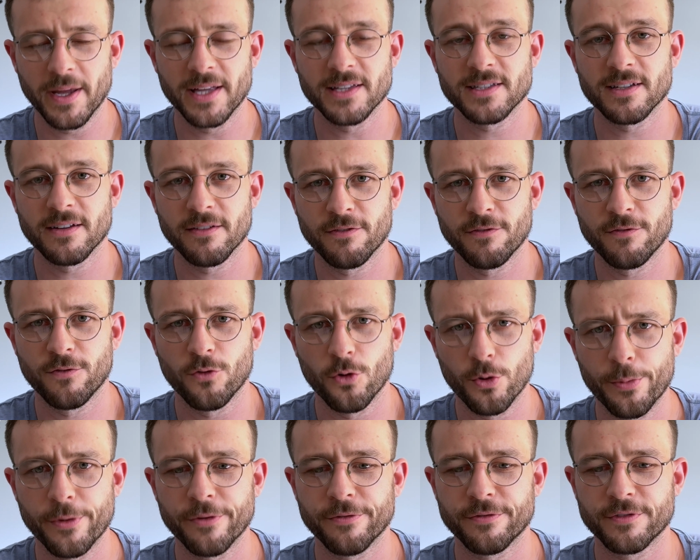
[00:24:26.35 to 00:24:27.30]
It's a
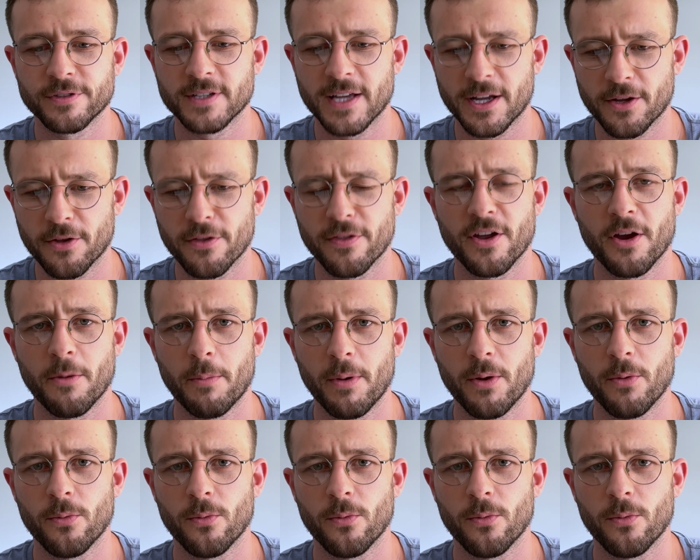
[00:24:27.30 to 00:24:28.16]
form of psychotherapy